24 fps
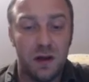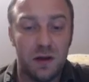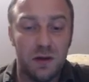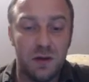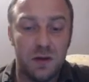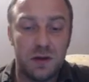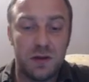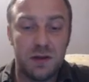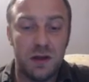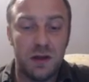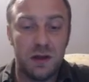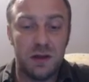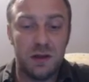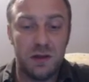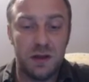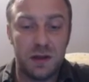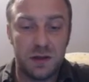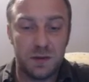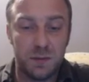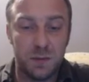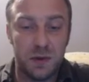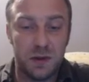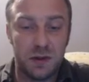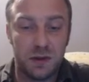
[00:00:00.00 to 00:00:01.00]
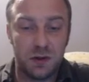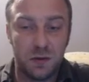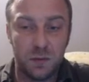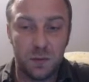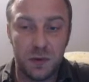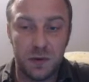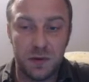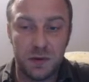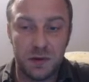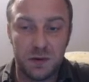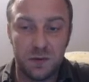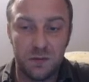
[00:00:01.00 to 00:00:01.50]
You see this
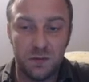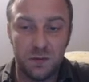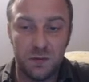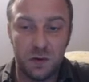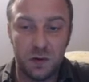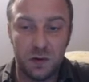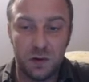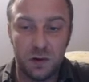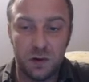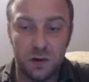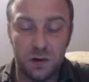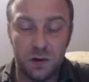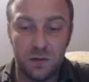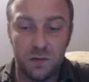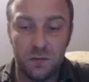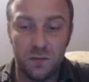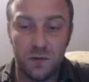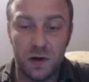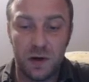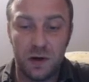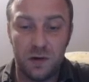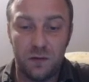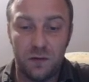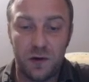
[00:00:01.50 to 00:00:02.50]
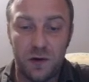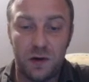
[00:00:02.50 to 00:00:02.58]
bishop is uh, very,